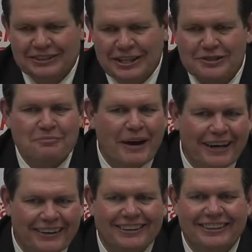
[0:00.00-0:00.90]
it's a
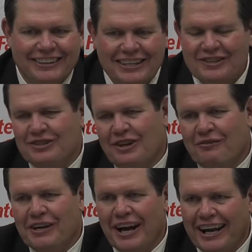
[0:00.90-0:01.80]
battle each and
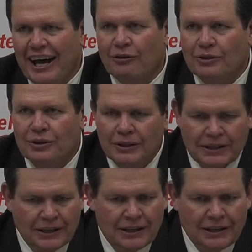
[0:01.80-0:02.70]
every night out,
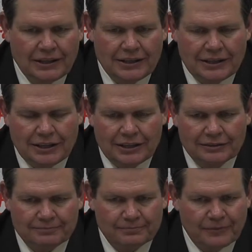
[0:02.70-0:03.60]
uh,
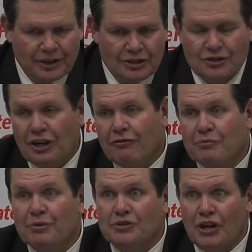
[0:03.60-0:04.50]
each and every
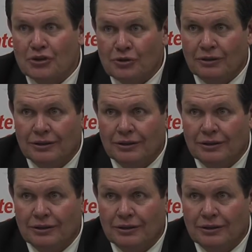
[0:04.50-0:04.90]
possession.